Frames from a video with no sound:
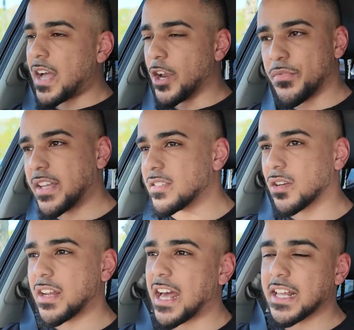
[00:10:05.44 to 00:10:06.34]
I don't think it's a
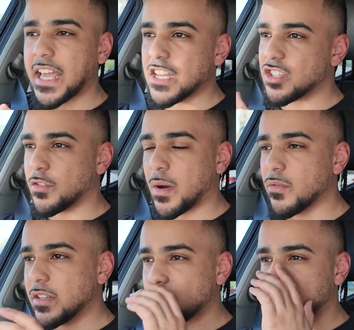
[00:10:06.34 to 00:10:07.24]
good allocation of my
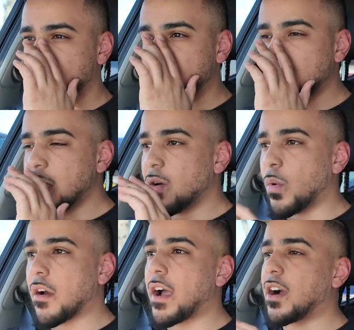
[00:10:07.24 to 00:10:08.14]
resources.
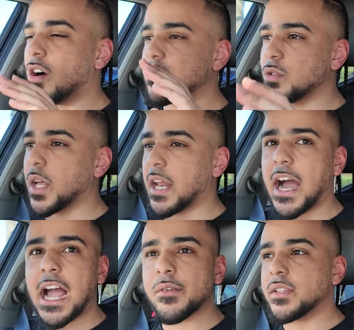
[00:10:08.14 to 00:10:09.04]
Where I can't do that now,
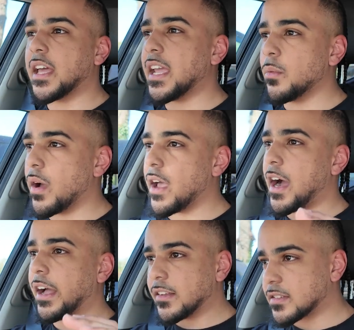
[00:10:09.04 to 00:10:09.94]
I have a day where
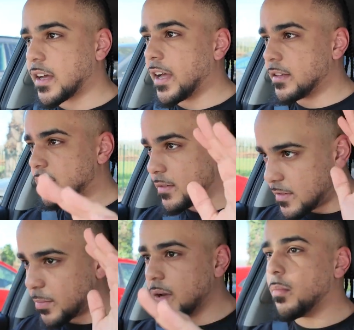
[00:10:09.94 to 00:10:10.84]
I decide
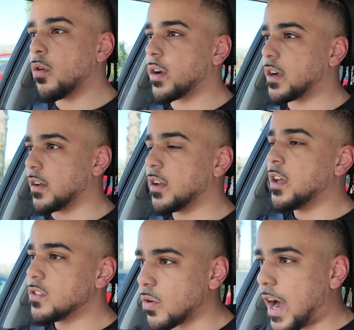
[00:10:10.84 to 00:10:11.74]
to be a boring
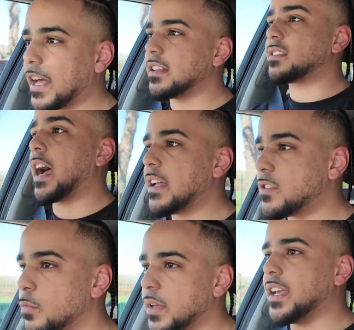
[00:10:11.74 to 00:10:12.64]
cunt. So I decide
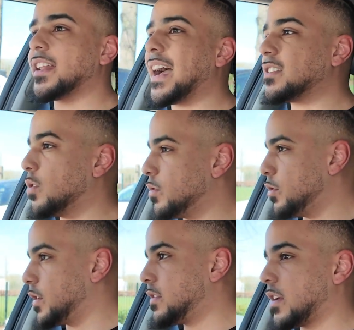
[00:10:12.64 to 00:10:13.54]
to be an adult,
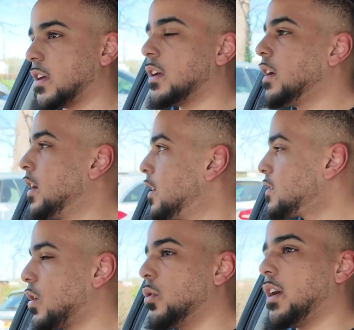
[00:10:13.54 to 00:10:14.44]
you could say.
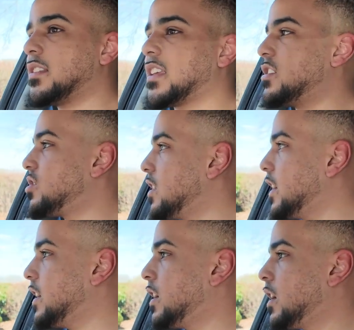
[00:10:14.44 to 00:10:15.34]
So
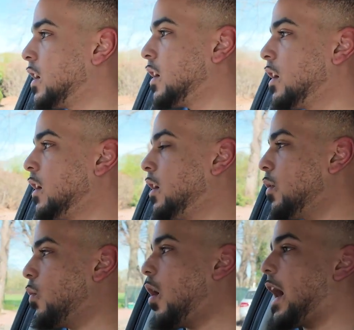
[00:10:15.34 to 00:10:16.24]
essentially,
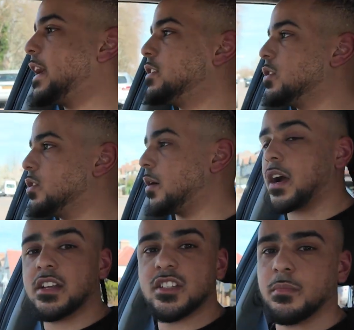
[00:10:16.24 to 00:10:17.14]
what I do, I'm
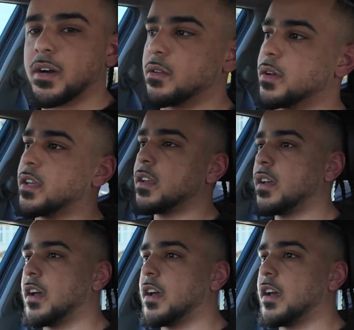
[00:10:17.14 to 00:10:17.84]
going gym by the way.